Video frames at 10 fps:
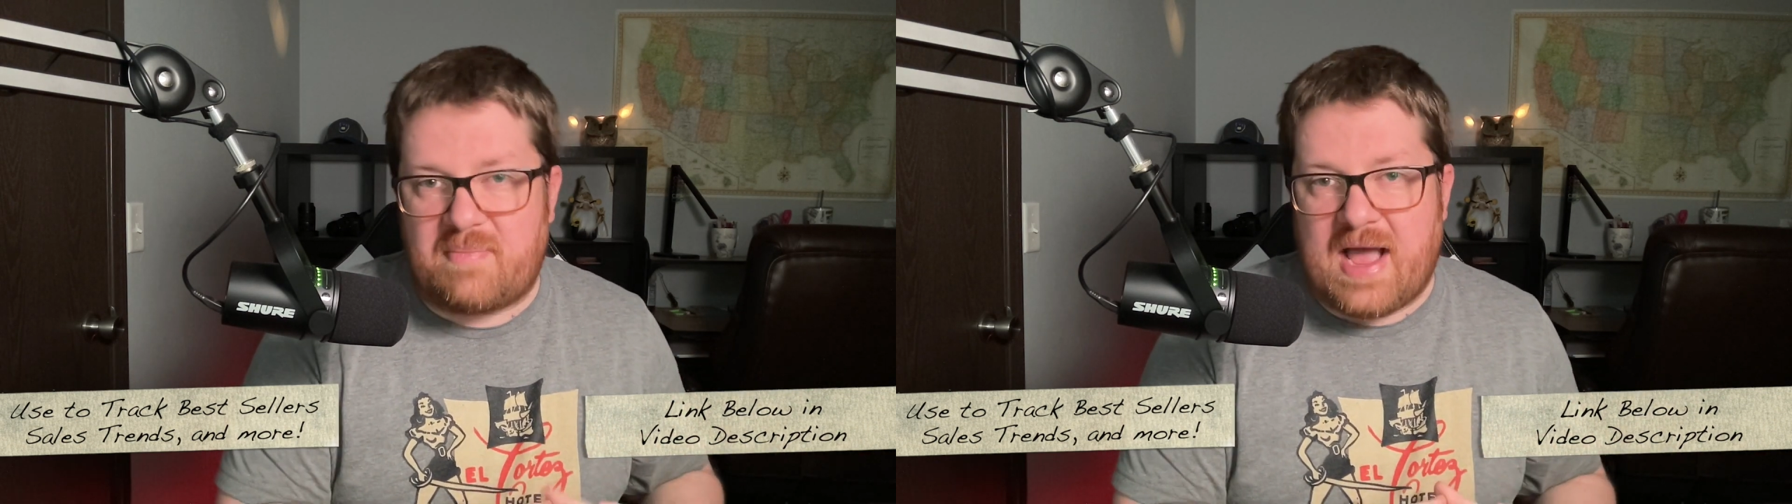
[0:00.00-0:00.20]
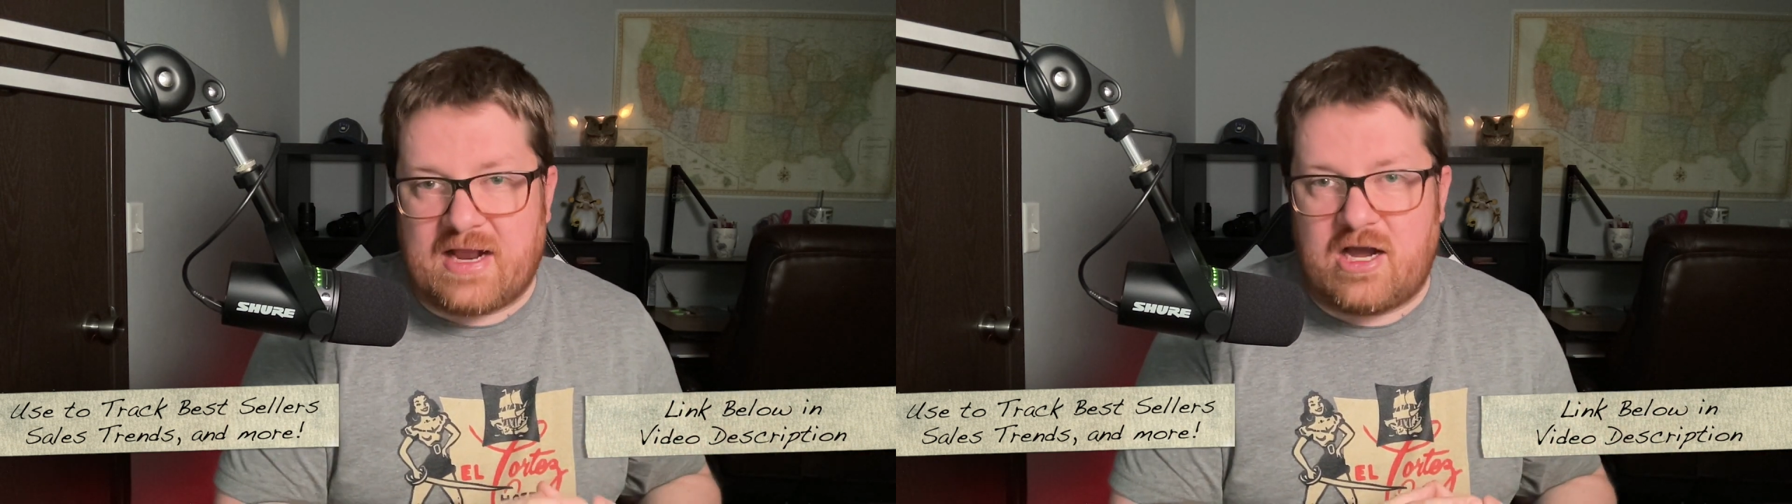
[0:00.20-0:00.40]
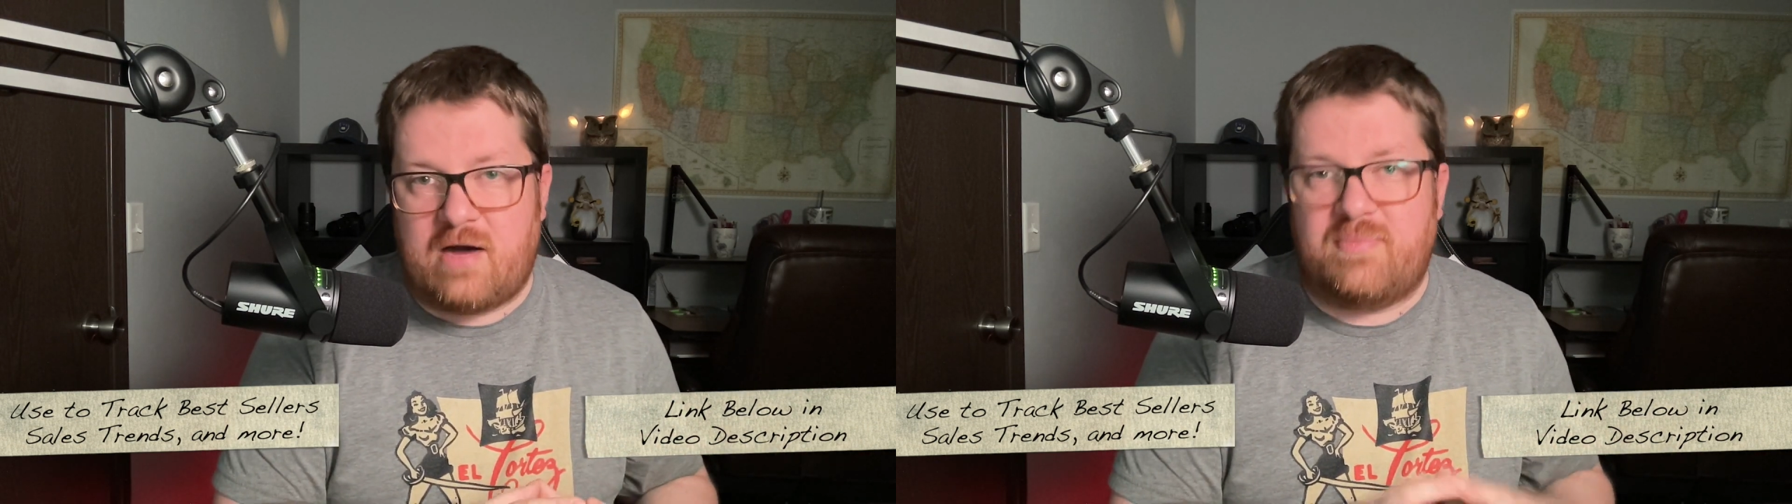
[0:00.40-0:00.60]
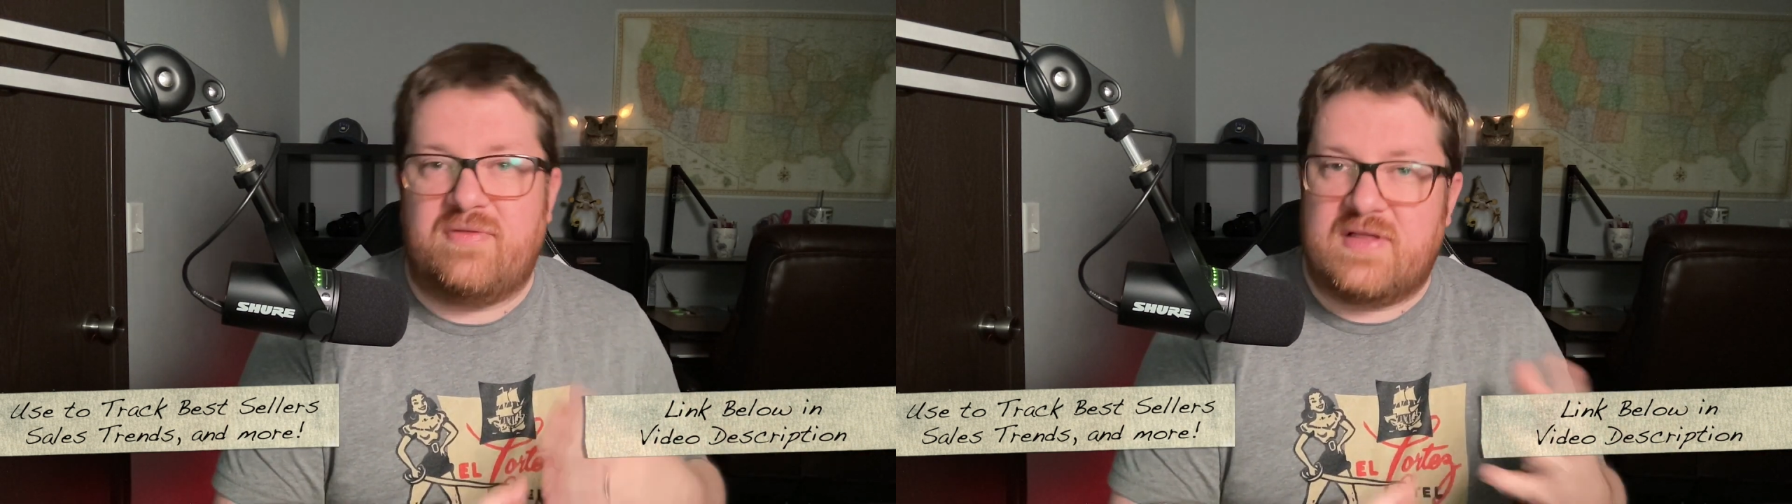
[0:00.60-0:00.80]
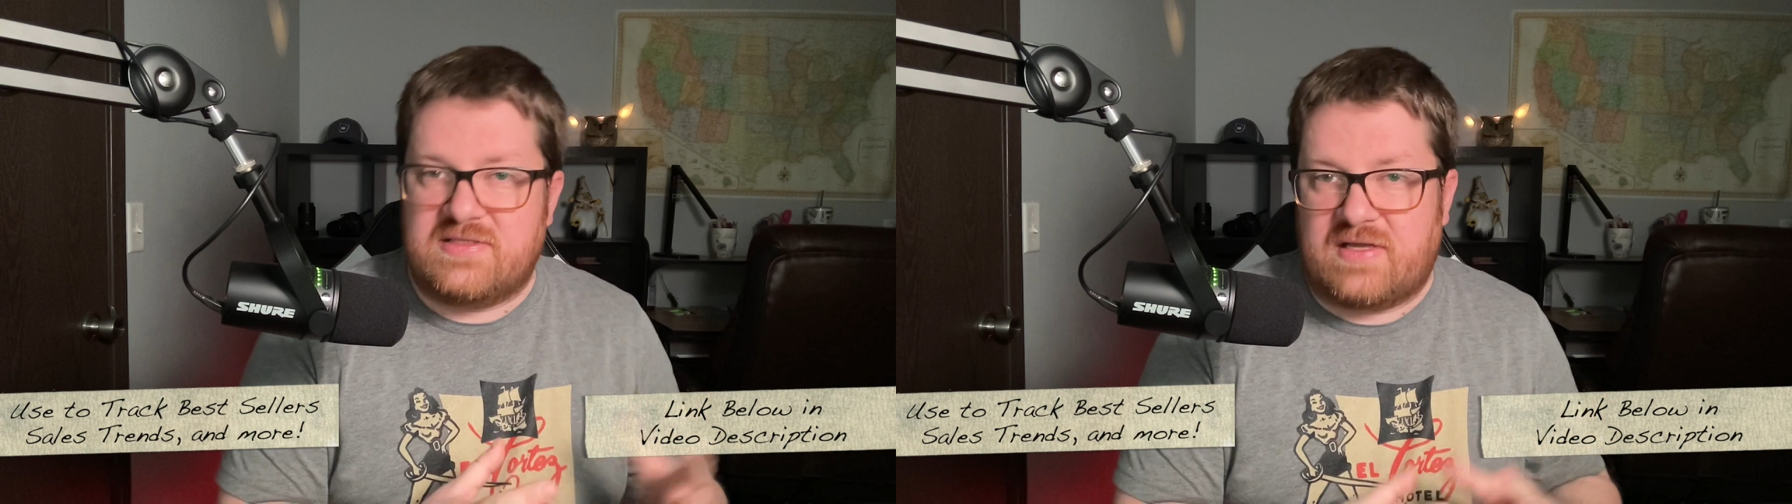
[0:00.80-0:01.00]
back up
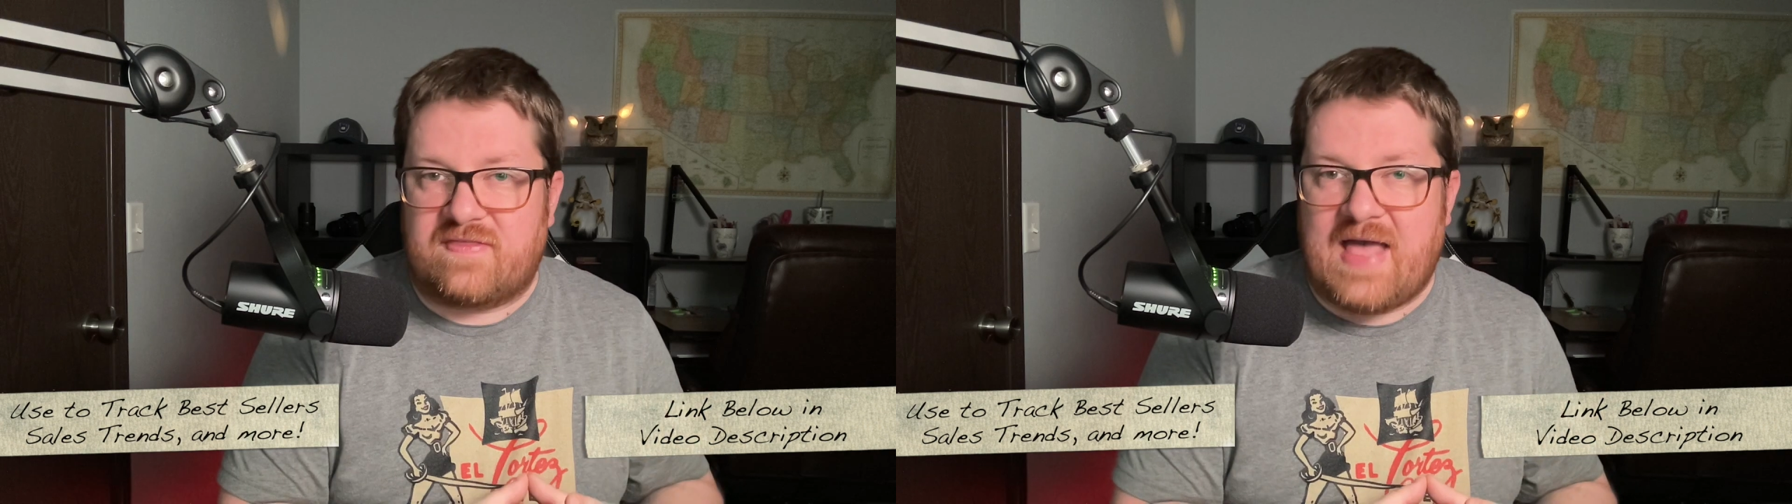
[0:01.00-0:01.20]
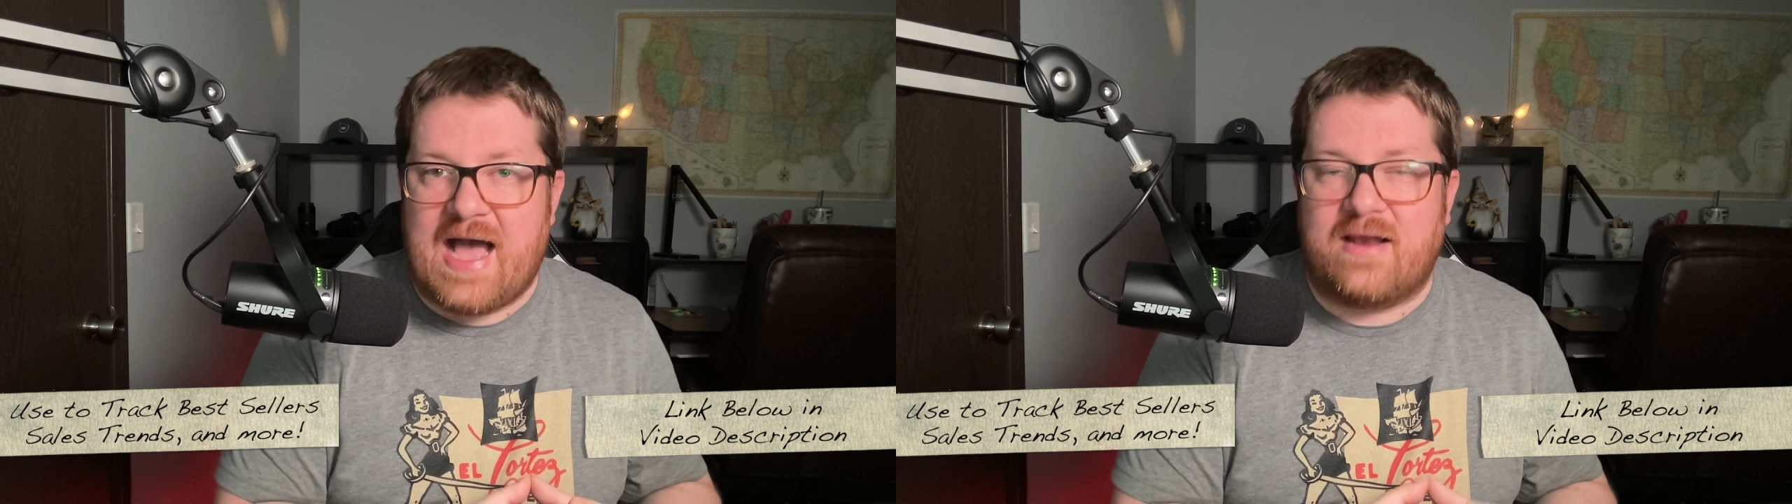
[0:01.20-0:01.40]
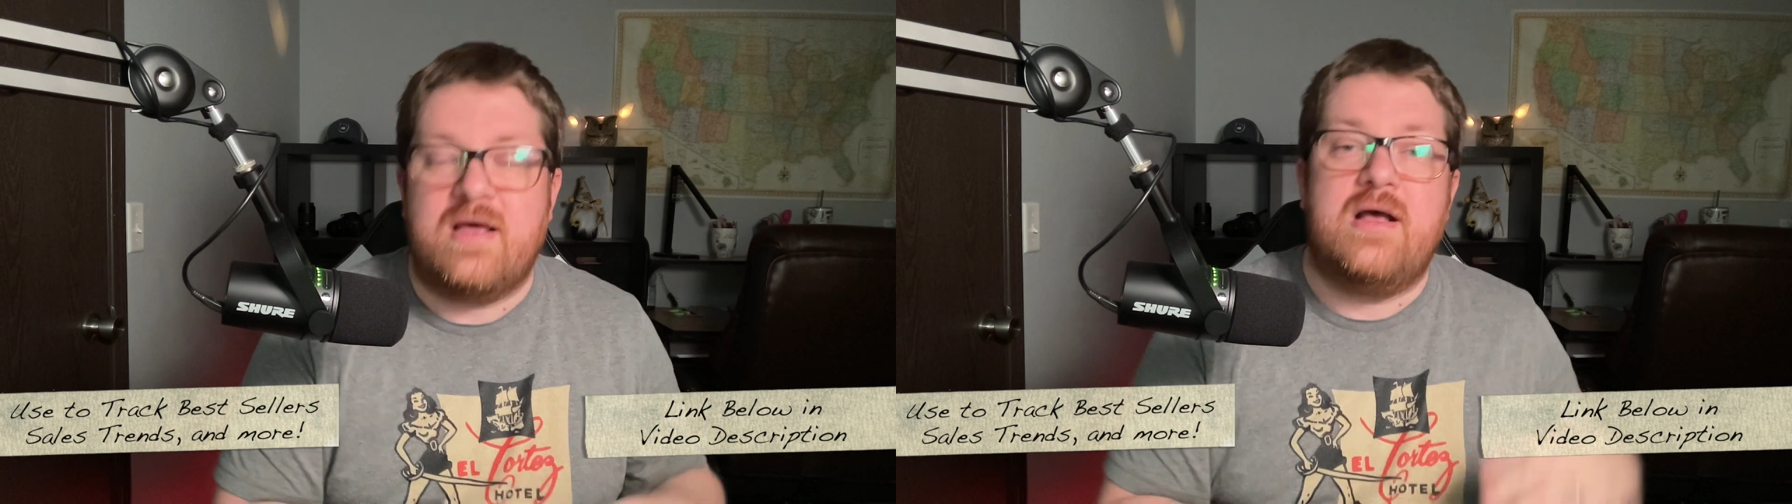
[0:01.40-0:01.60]
and things like that.